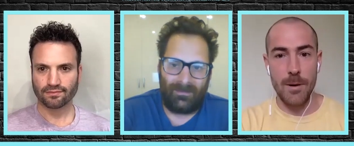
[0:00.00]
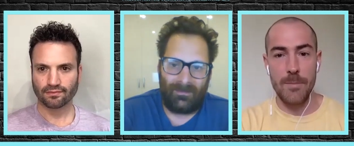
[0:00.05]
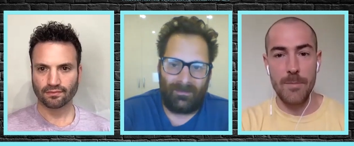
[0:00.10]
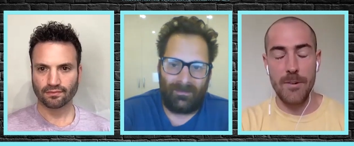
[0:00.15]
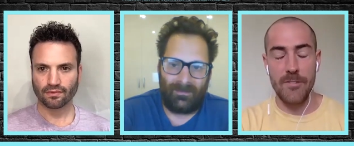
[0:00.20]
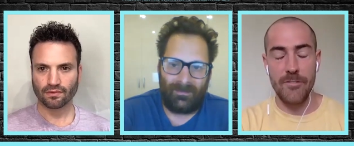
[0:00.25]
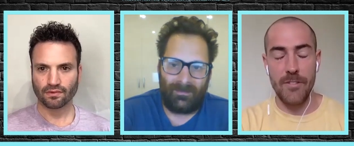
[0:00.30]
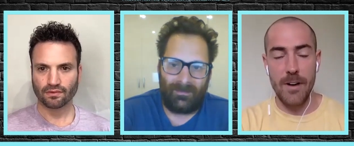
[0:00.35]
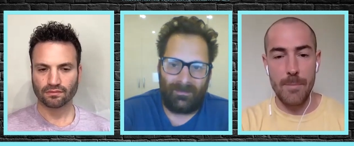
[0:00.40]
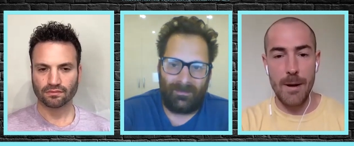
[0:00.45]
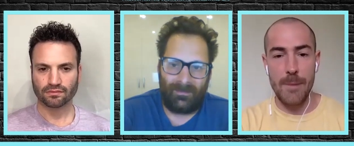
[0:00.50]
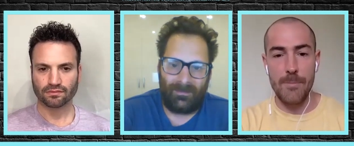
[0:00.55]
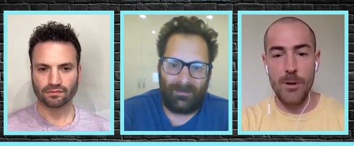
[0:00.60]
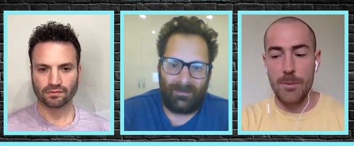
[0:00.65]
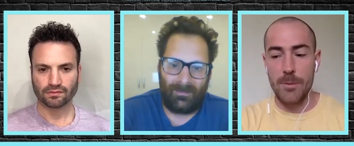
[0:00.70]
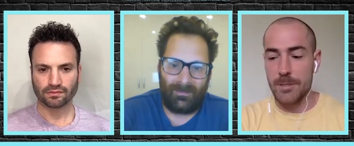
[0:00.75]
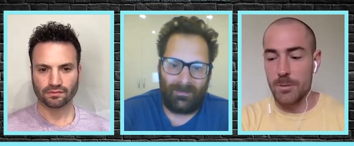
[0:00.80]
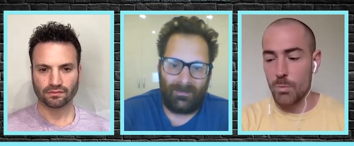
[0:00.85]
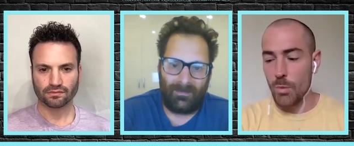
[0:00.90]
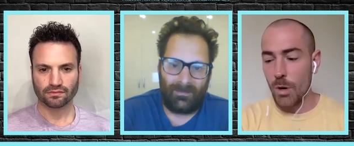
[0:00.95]
Speaker 1: How do I find my
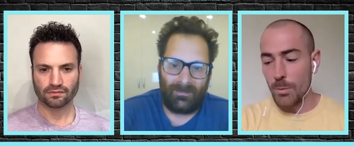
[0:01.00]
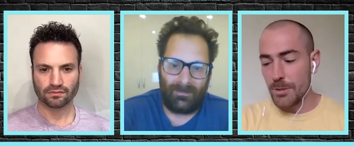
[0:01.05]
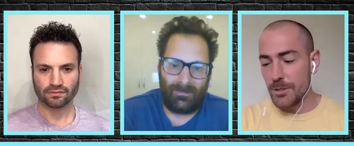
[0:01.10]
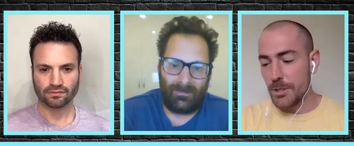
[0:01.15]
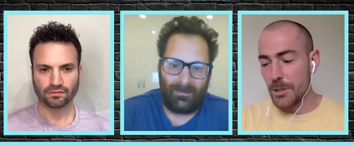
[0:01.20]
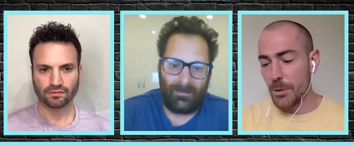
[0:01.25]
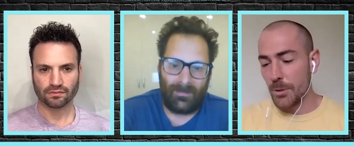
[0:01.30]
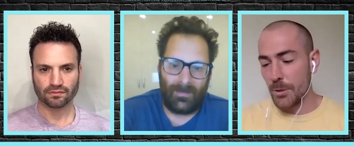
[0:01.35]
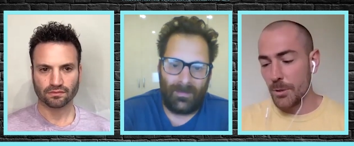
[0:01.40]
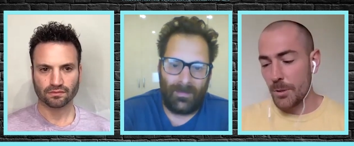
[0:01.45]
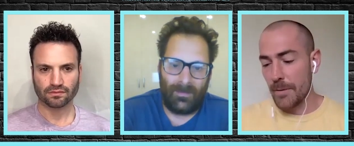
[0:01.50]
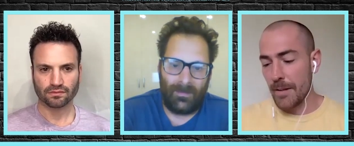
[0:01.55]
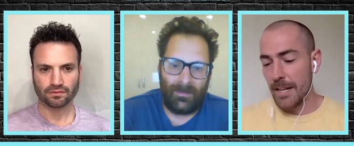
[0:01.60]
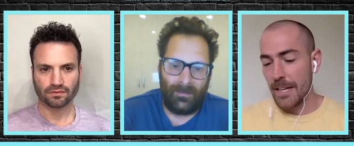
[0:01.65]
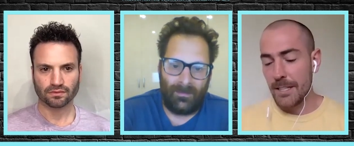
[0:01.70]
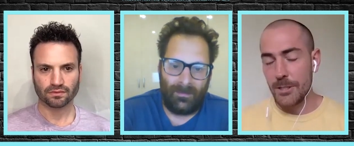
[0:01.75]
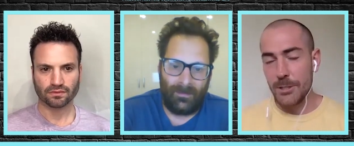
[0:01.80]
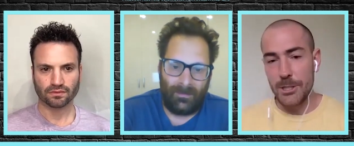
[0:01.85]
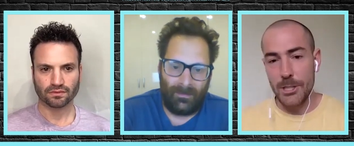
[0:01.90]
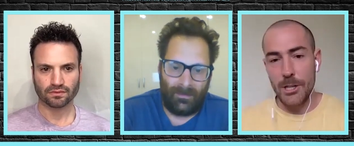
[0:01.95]
purpose? What was your
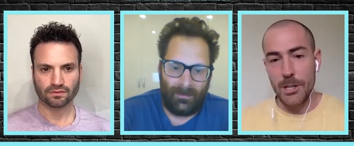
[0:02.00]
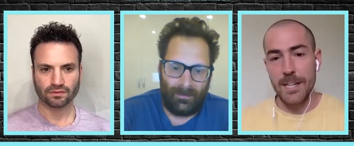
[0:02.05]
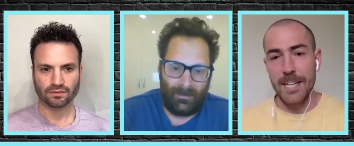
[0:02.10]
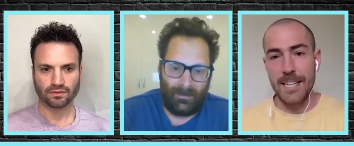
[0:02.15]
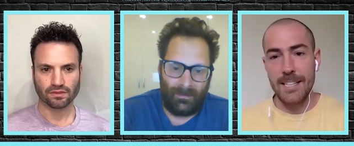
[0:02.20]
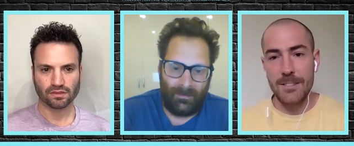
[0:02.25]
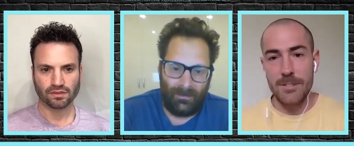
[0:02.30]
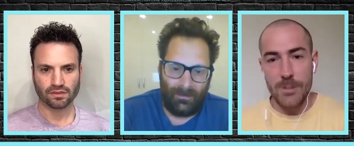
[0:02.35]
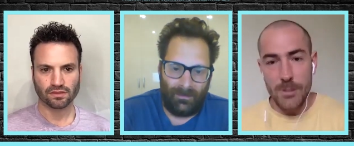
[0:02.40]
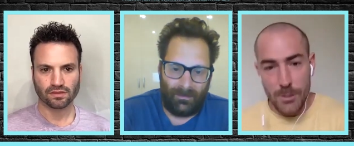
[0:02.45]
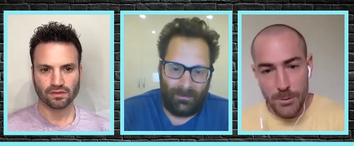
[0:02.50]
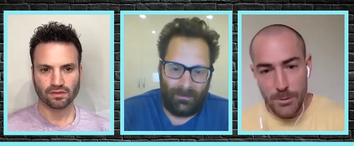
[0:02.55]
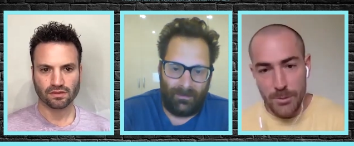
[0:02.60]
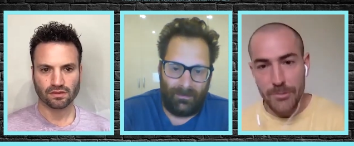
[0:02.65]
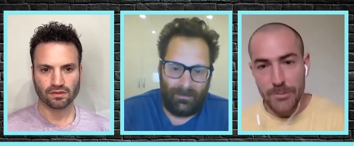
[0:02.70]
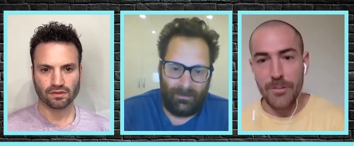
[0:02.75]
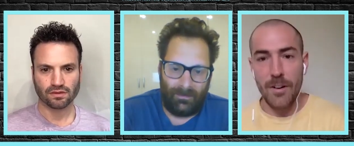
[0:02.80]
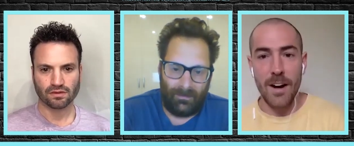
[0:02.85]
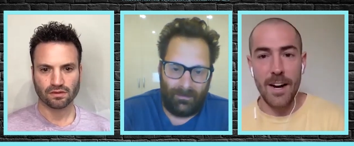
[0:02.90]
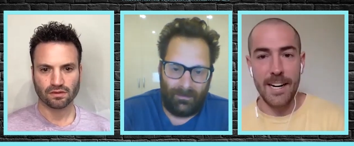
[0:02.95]
journey
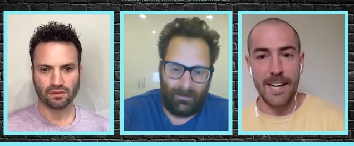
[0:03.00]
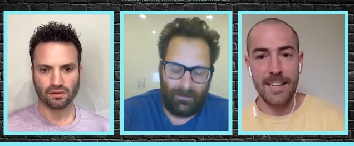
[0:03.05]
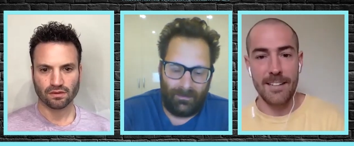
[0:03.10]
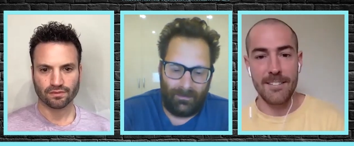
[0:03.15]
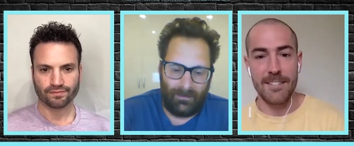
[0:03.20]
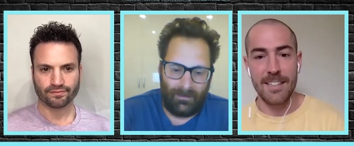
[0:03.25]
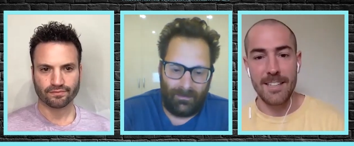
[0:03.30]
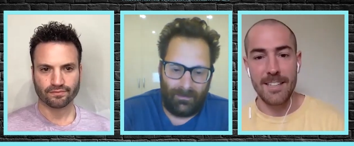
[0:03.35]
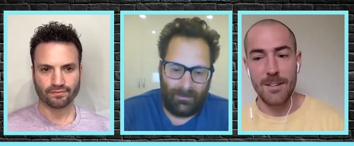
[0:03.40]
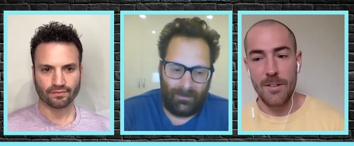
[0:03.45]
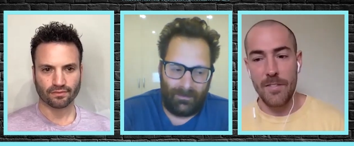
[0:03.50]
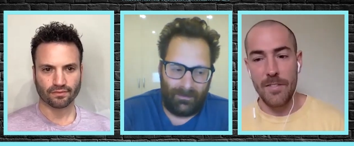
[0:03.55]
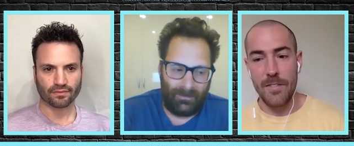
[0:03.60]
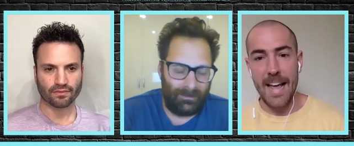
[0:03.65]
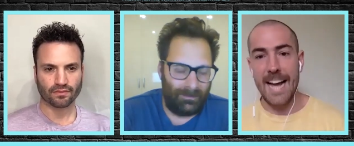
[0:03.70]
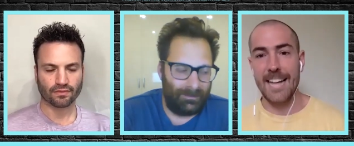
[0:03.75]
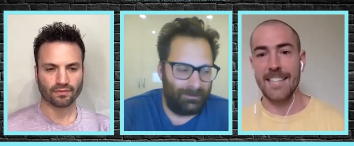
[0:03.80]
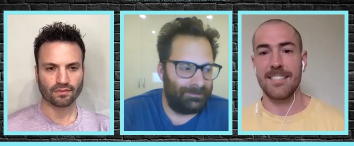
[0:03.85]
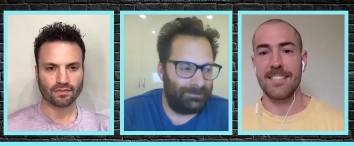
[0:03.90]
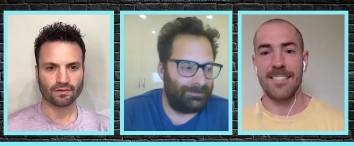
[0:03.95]
to finding
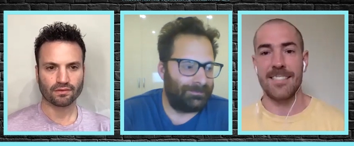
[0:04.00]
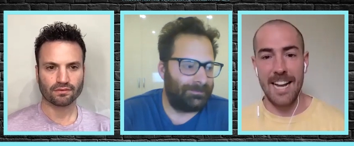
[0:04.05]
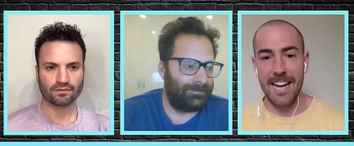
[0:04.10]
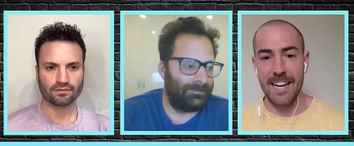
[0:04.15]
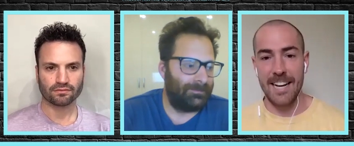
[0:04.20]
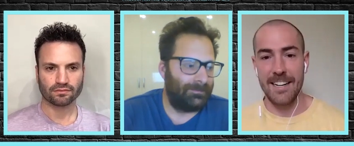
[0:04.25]
that?